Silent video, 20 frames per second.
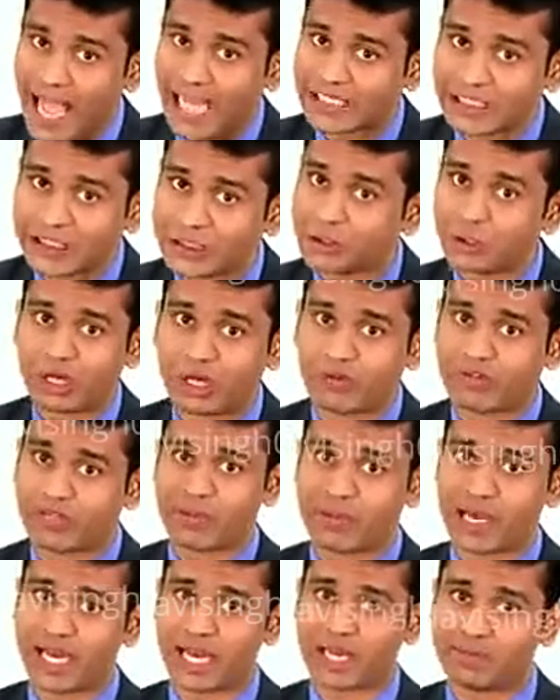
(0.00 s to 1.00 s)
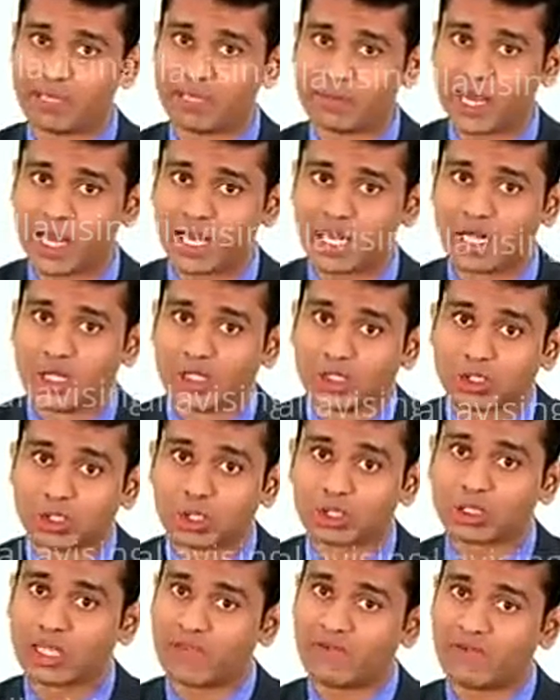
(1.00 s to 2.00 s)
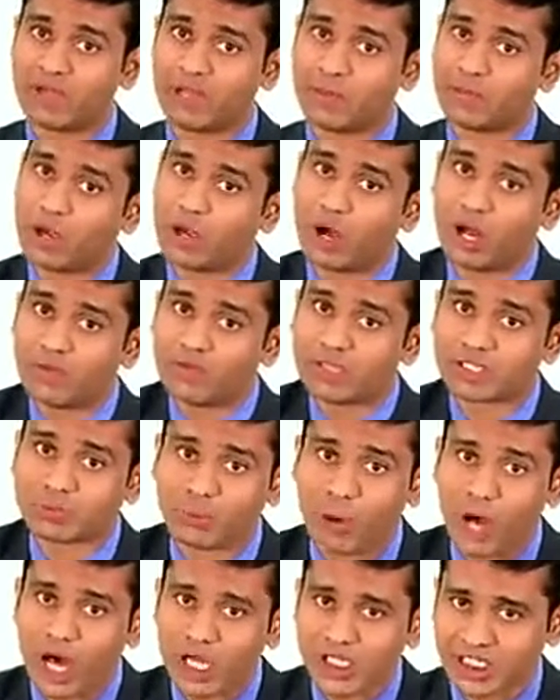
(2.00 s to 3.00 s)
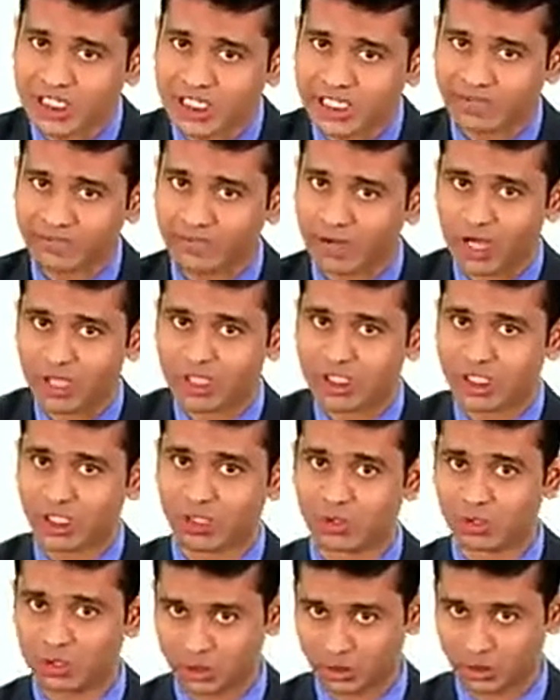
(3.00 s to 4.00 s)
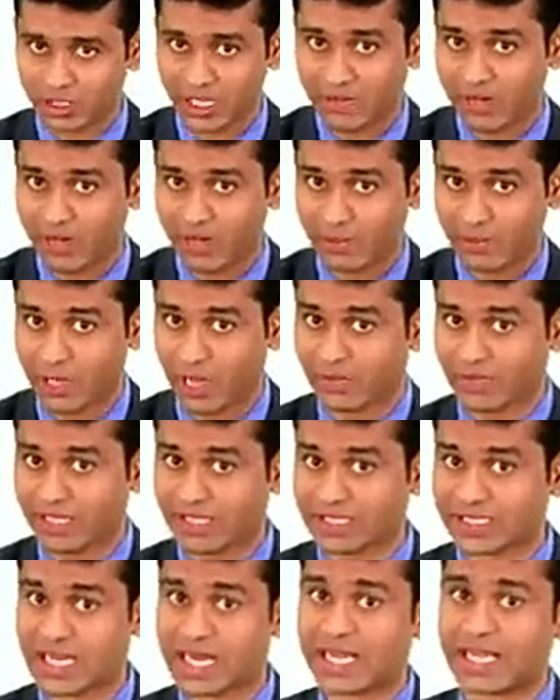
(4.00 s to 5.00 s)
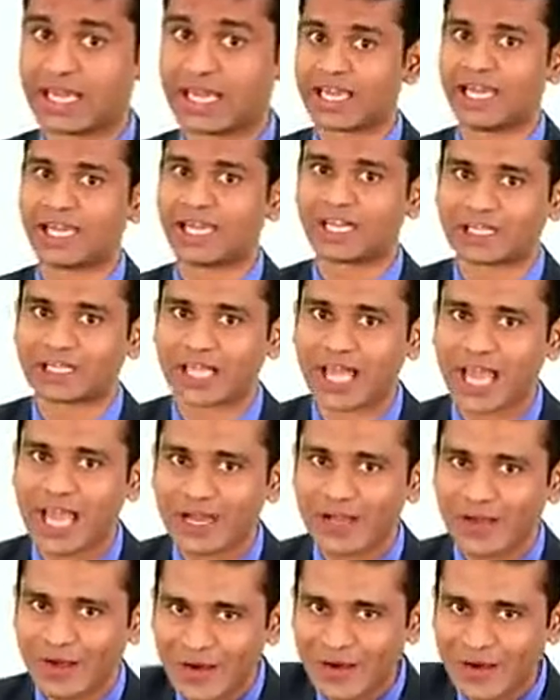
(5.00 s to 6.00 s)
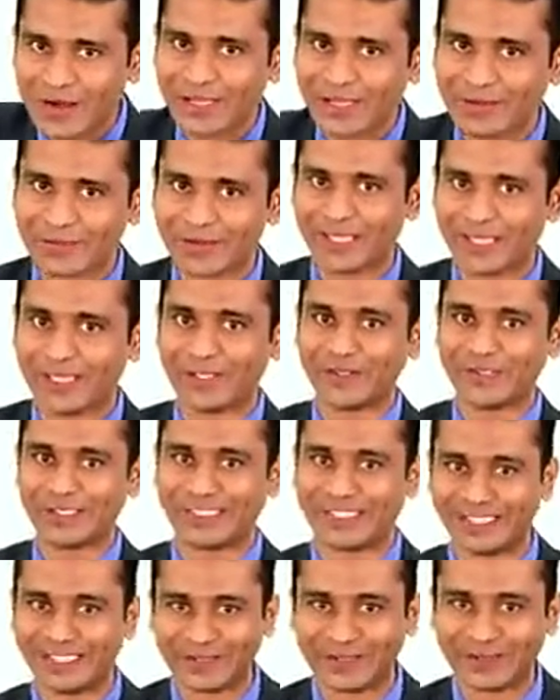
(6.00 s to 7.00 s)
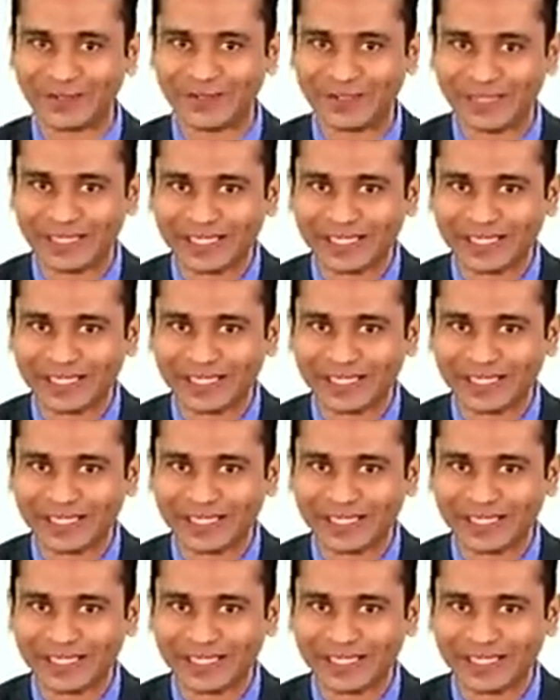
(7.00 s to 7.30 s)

magnitude of A bar and B bar, so they will be always positive or 0. So they will be always greater than or equal to 0.